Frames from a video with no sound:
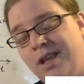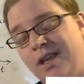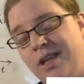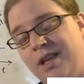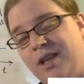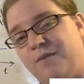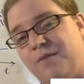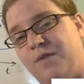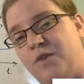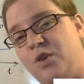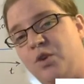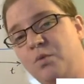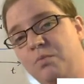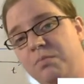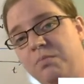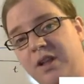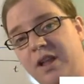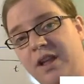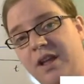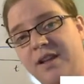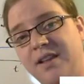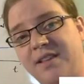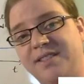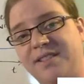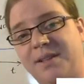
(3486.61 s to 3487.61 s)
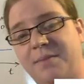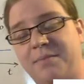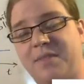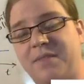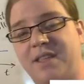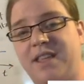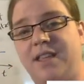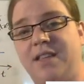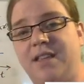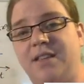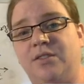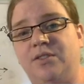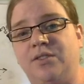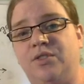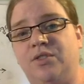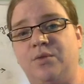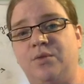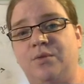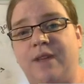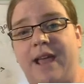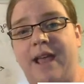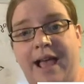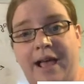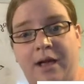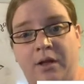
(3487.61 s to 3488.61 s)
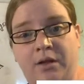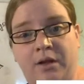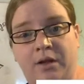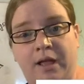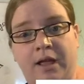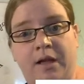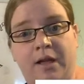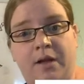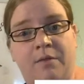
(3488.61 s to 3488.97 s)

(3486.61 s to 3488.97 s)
if you plug something into an outlet